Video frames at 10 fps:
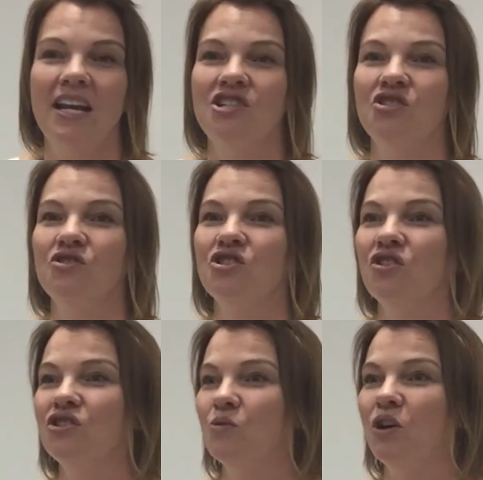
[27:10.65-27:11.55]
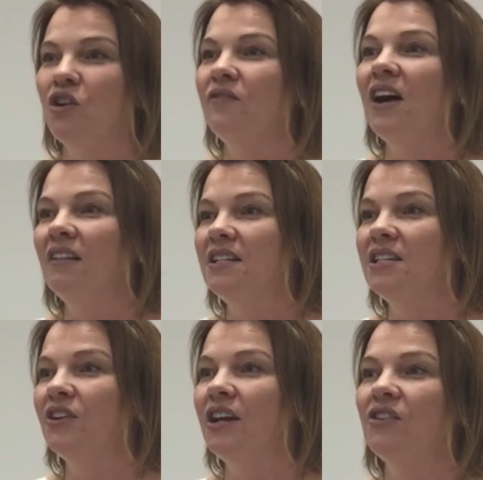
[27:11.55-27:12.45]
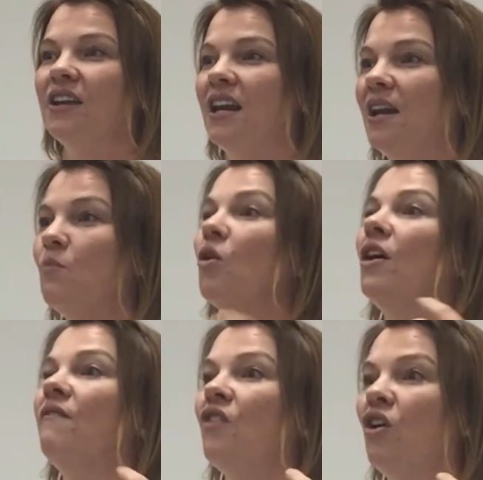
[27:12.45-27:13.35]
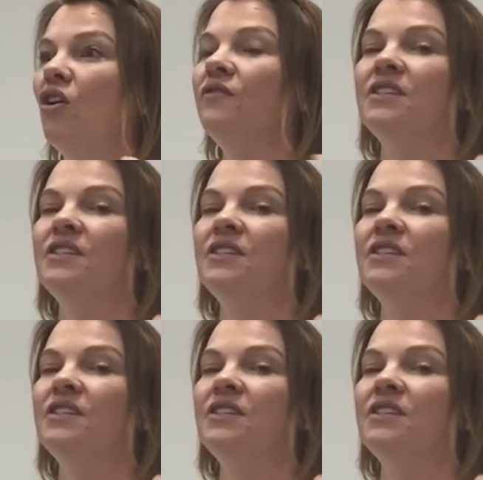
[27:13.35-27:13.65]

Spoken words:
at your church where you're volunteering or getting more involved.